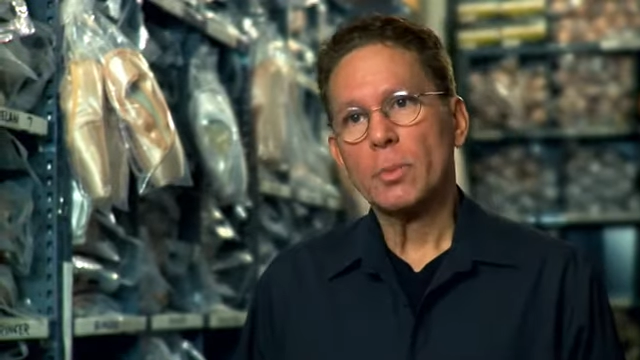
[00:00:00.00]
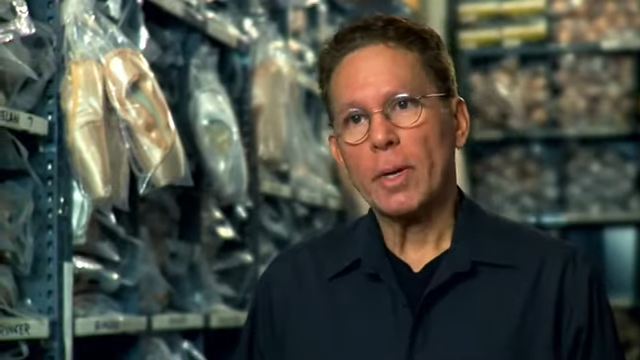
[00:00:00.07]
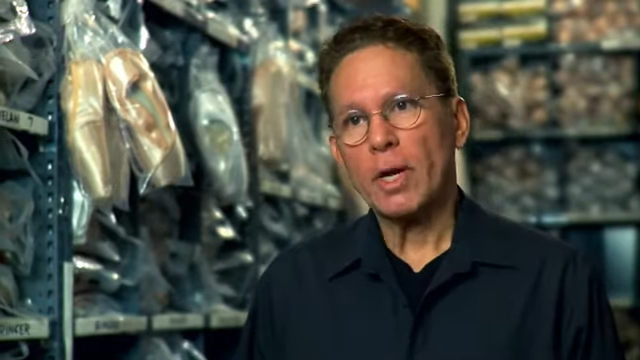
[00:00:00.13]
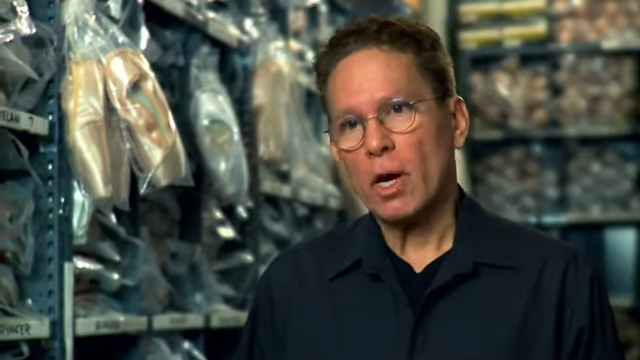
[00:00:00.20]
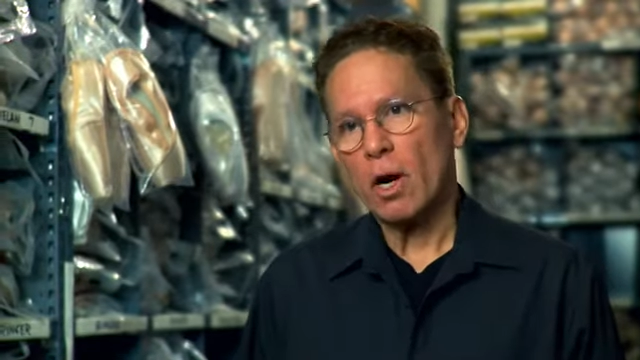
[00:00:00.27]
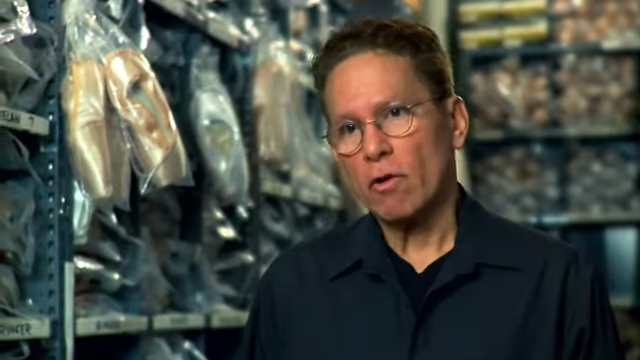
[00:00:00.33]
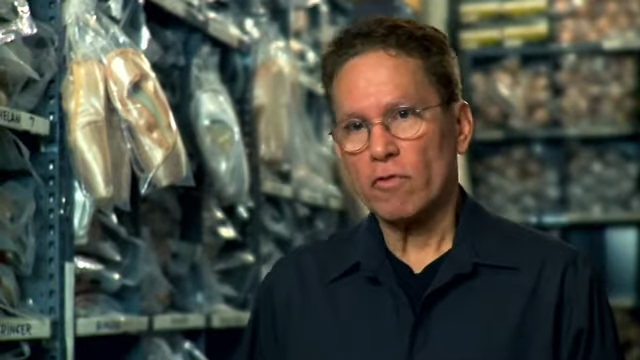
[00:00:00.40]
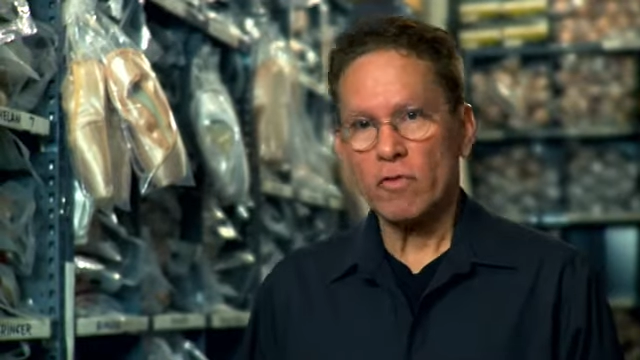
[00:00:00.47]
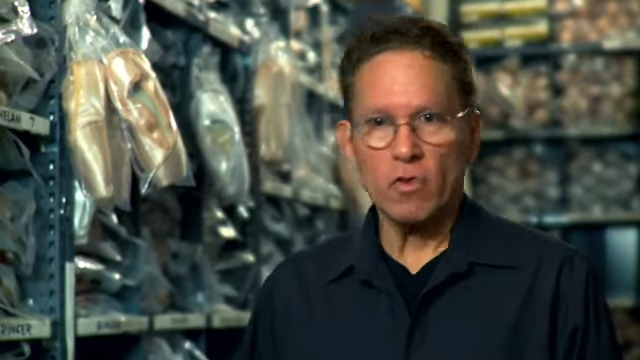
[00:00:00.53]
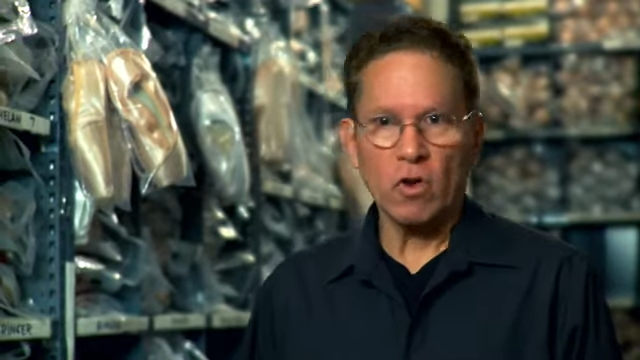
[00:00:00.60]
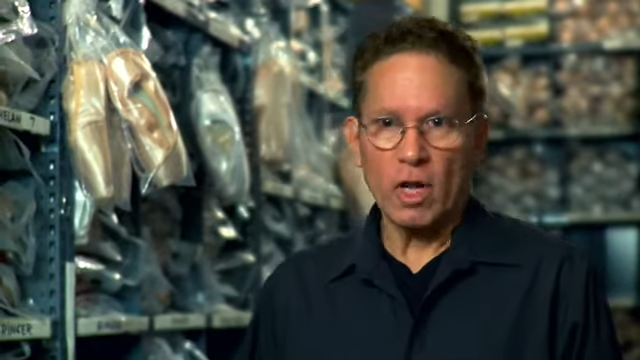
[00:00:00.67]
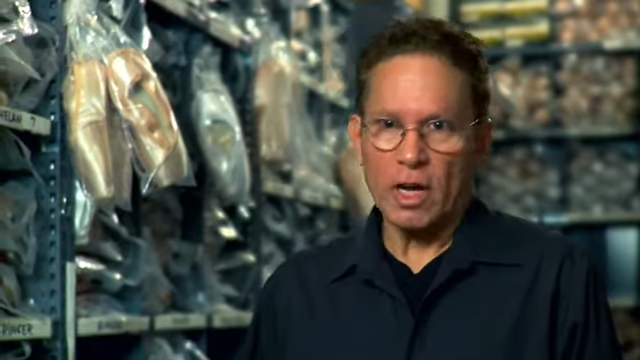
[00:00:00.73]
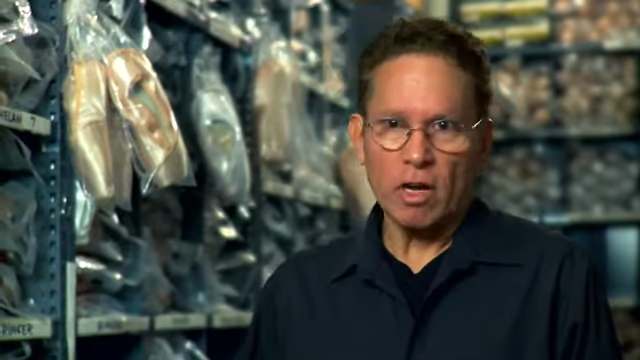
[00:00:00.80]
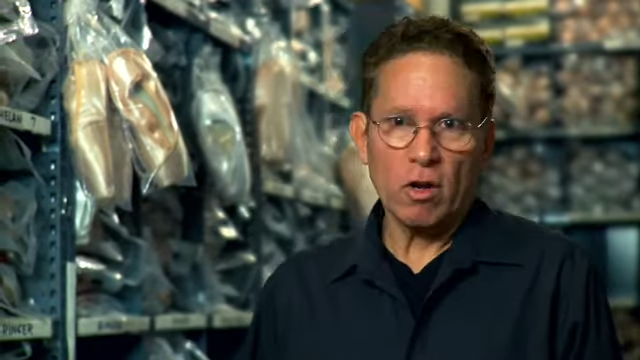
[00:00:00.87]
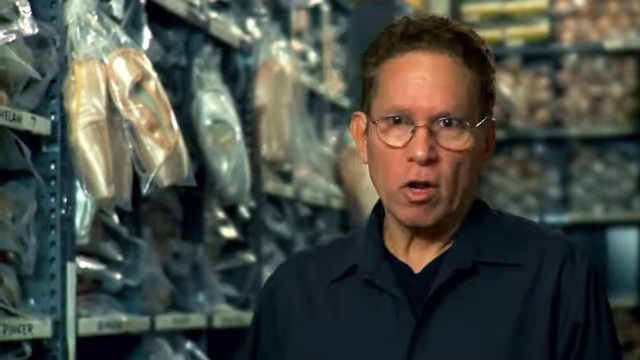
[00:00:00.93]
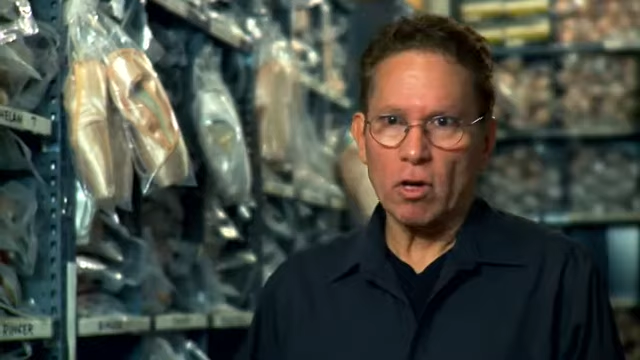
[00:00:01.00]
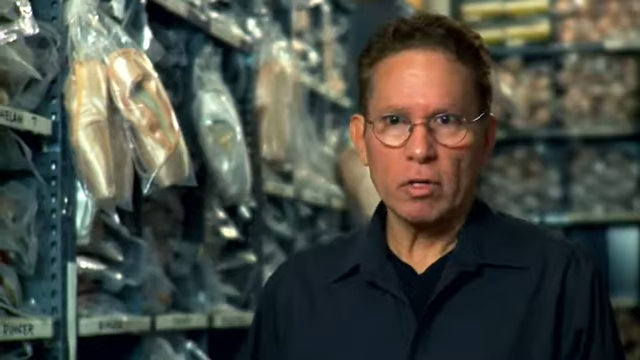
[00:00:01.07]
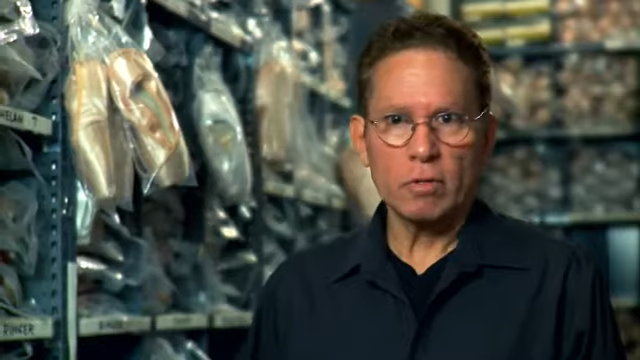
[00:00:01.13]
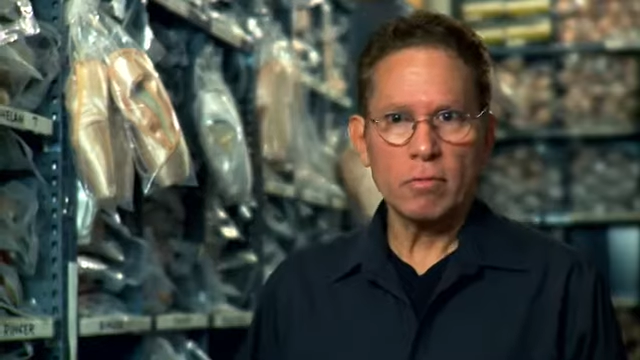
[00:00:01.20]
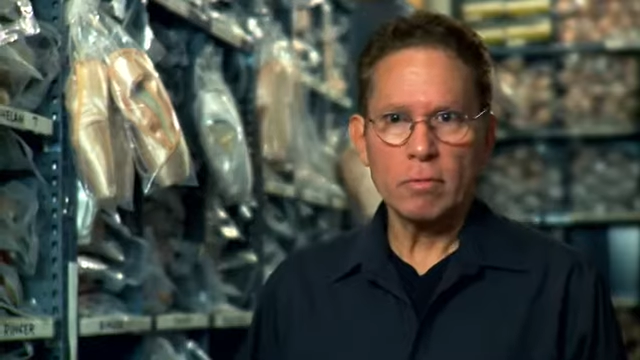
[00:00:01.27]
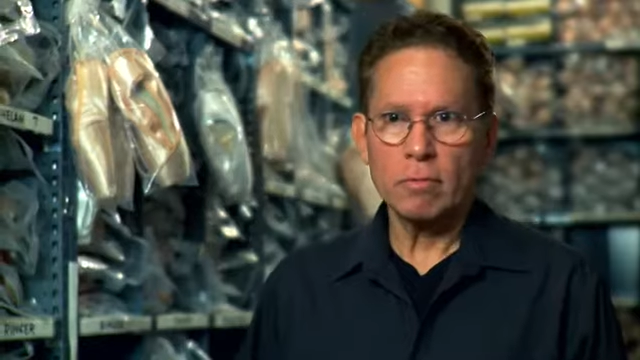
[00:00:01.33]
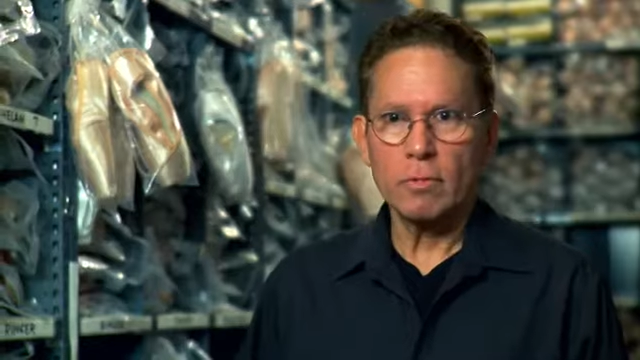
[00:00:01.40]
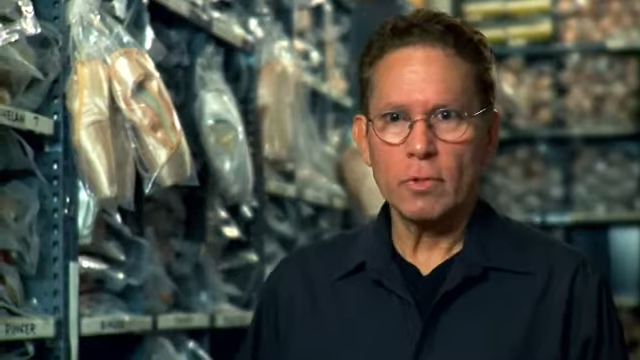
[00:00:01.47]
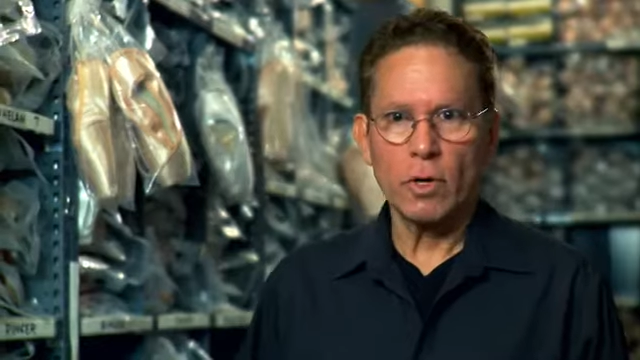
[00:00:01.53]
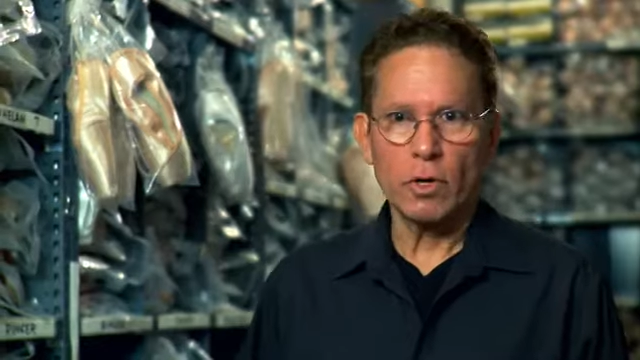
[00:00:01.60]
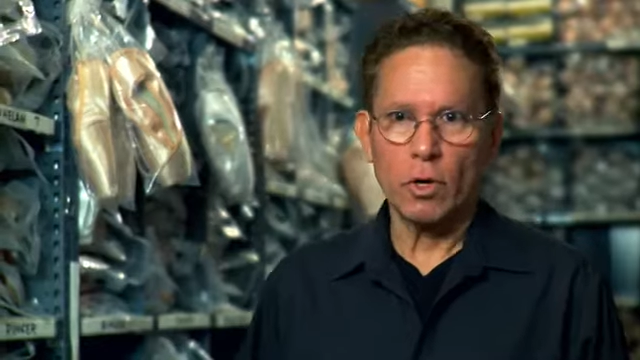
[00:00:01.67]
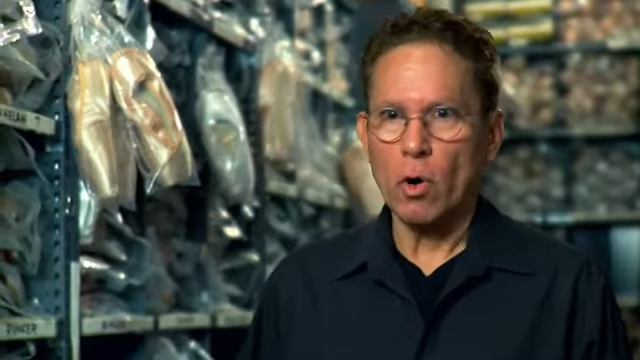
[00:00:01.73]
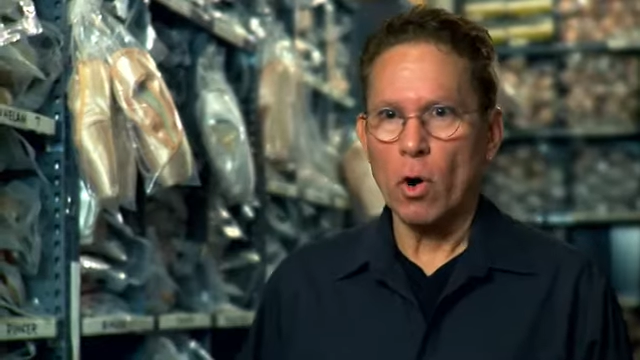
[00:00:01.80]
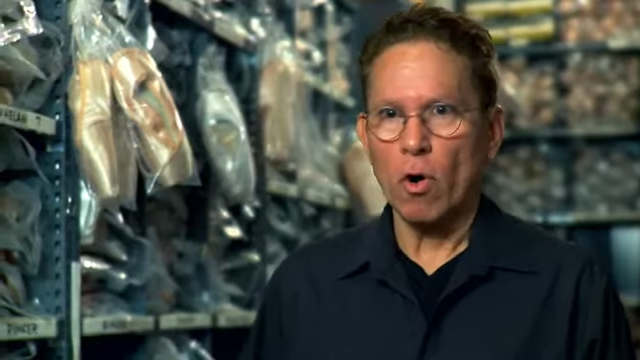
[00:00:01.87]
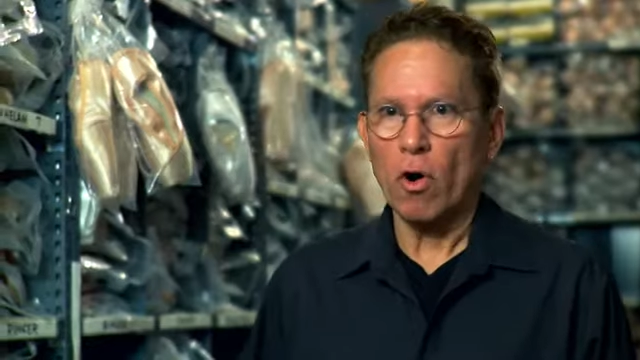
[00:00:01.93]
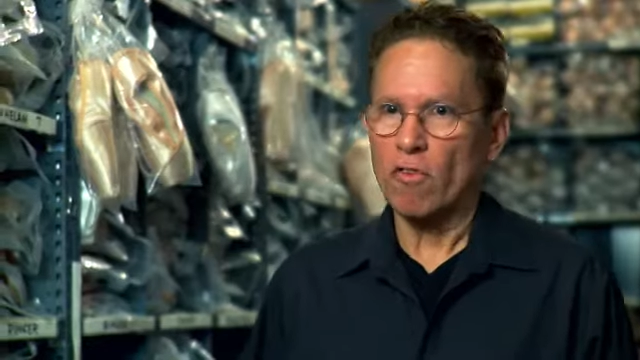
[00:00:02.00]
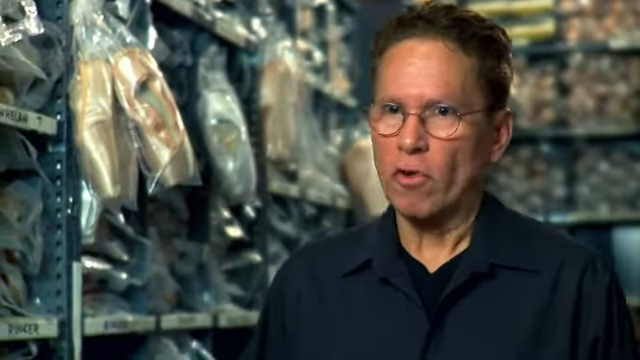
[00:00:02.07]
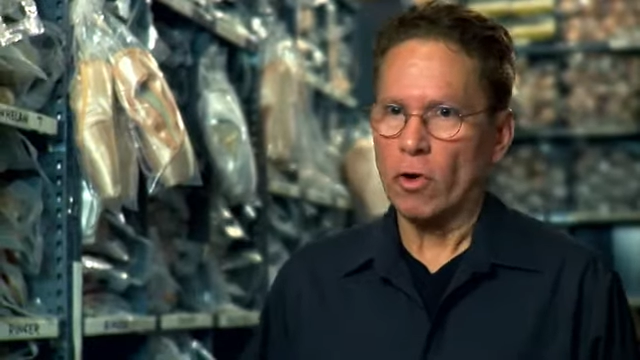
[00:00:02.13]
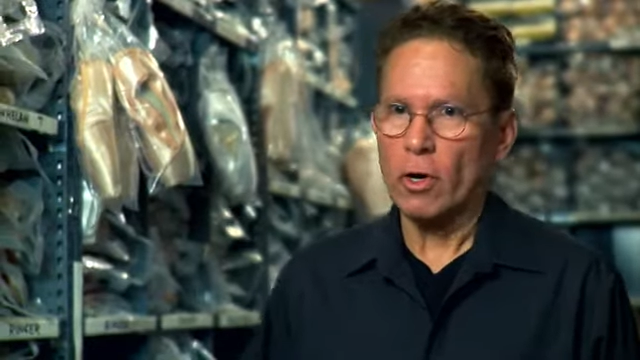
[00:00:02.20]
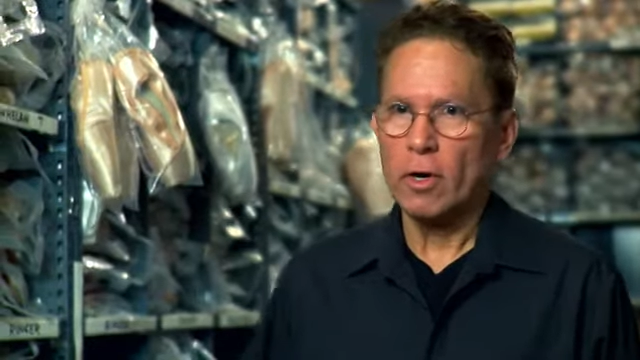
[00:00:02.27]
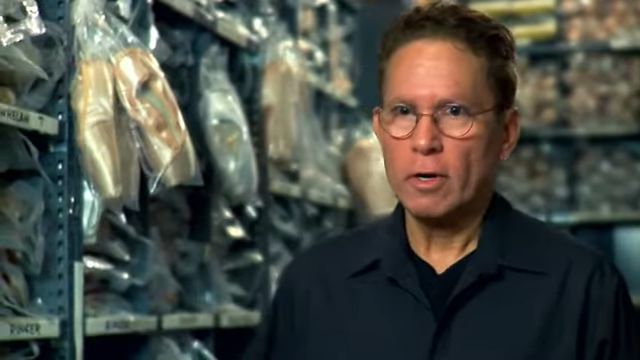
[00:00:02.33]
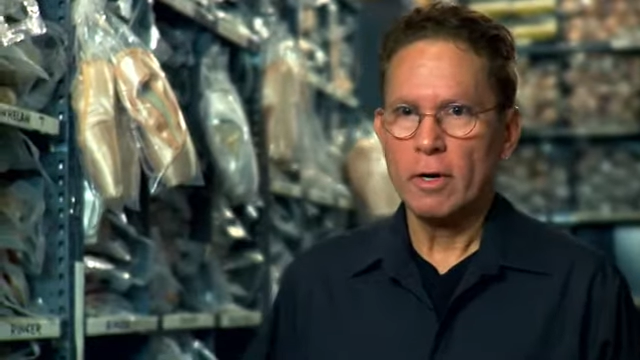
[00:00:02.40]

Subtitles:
be careful and not go over.